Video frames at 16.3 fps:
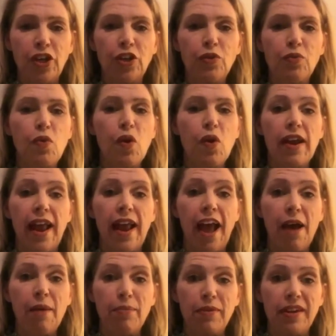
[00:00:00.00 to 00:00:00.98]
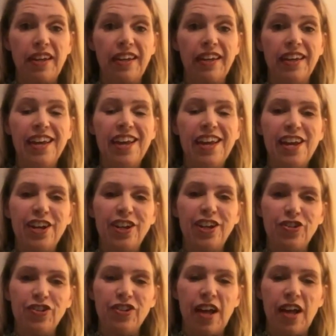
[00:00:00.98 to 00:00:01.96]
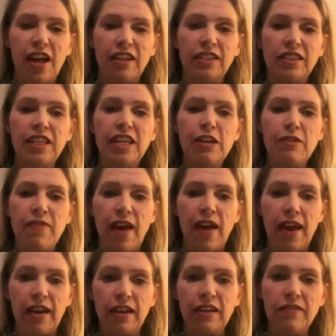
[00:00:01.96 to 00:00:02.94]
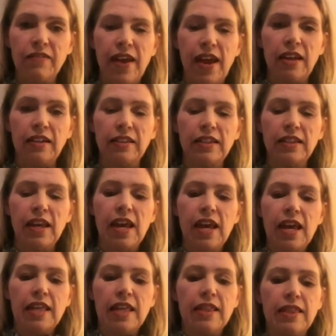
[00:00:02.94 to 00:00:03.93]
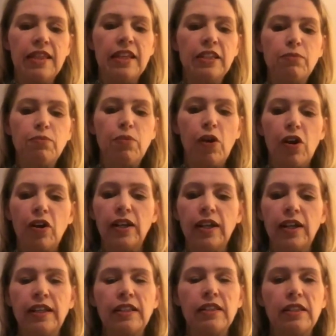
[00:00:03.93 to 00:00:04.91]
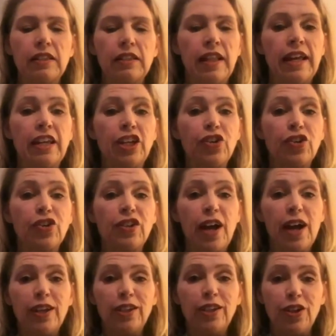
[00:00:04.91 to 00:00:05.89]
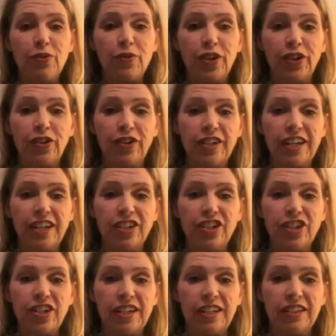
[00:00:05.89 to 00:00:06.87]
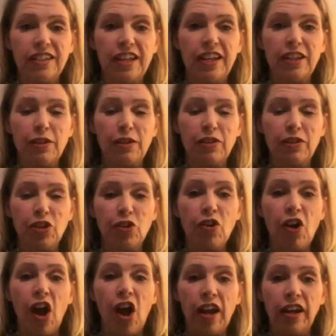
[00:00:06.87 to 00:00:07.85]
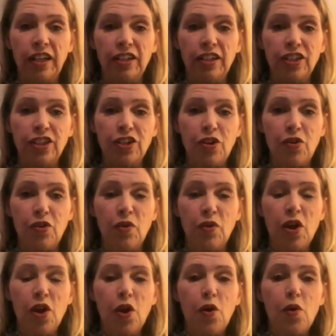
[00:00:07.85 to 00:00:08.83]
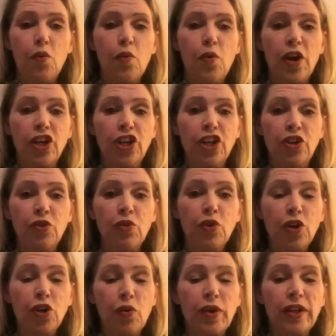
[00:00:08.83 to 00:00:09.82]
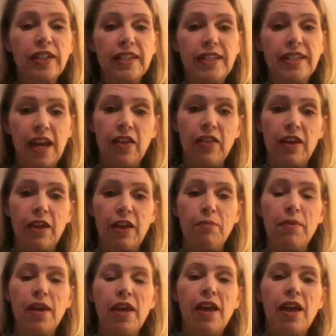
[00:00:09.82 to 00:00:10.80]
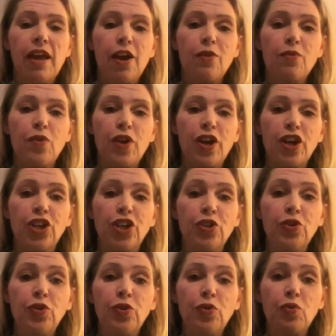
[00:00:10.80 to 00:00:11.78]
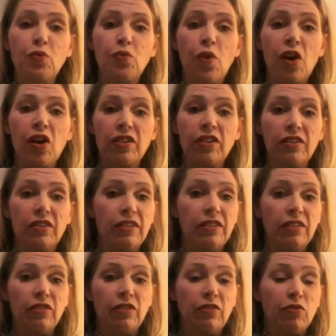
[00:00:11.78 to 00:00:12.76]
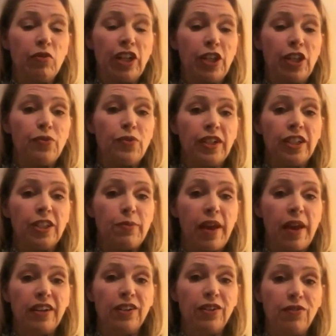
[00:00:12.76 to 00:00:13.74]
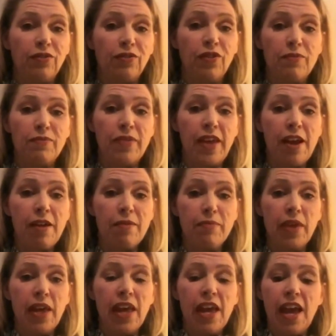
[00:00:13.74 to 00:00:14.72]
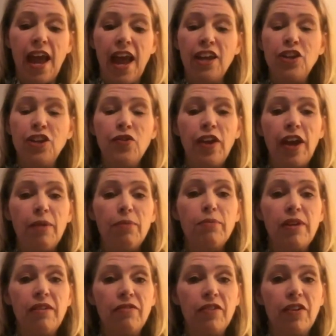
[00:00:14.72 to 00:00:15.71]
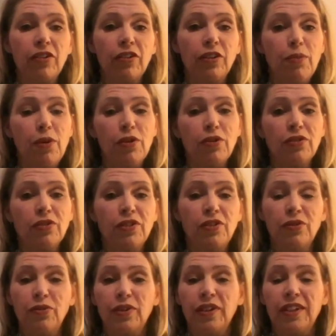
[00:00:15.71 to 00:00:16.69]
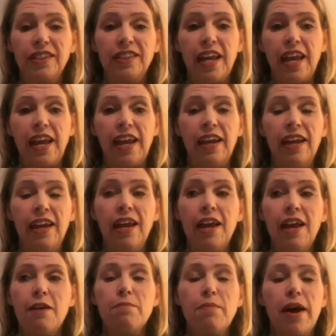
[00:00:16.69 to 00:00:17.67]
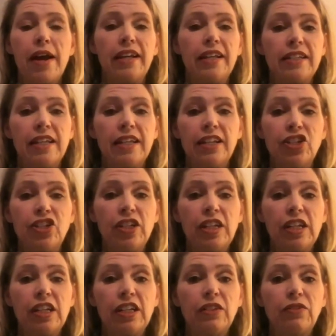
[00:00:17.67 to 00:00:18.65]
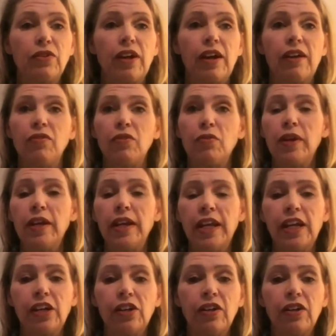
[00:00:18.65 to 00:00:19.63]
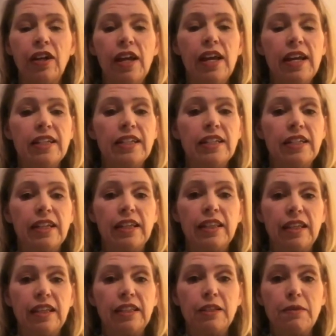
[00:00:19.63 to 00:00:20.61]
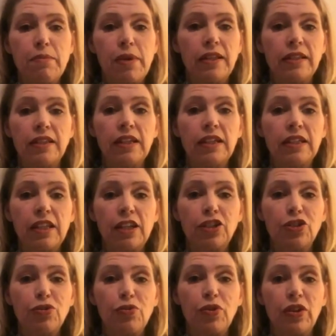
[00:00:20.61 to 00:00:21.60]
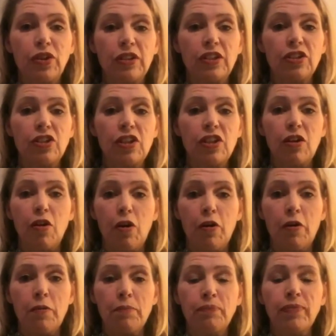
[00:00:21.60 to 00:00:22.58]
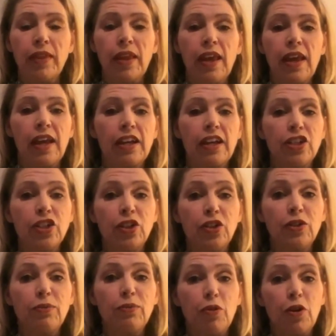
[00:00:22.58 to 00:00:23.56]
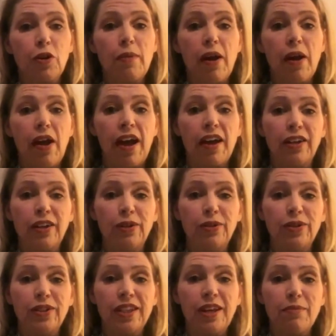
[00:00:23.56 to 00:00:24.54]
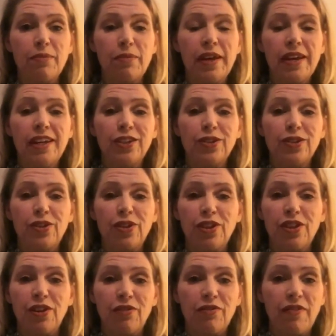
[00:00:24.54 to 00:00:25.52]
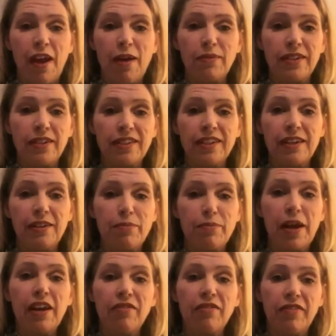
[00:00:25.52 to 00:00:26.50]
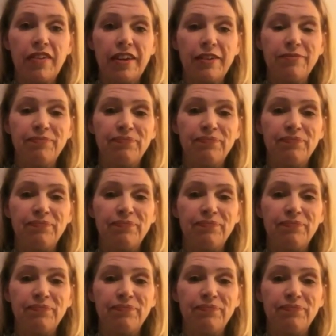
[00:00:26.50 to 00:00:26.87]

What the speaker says: you want happening in your class. Think of that in advance. This part is letting your class know what your intention is, letting your audience know what you're going to tell them and what you want, what you expect from them. And you can be fairly bold. You can say, my intention is for everyone here to get these amazing essential oils into their home and to learn more about how to use them so that their families can benefit